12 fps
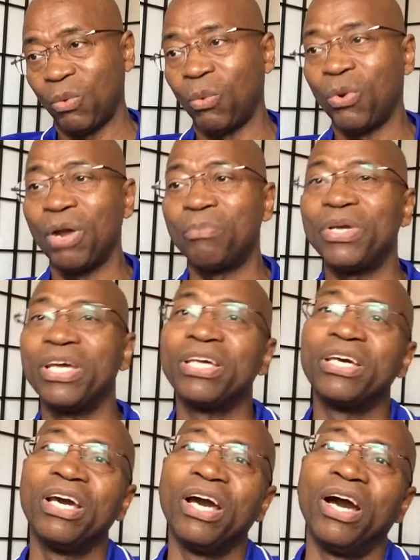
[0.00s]
we're
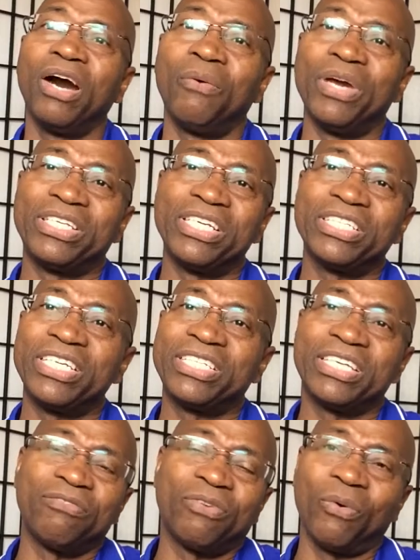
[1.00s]
being, we're essentially
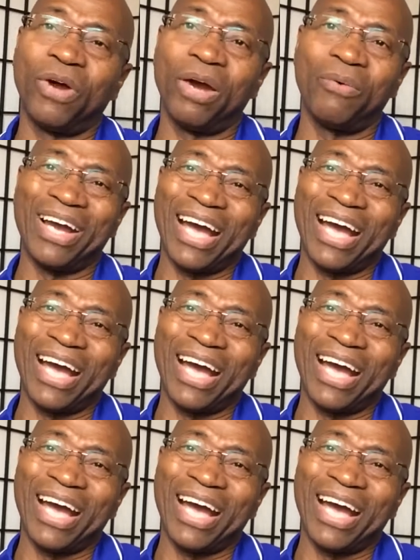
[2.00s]
self-aware,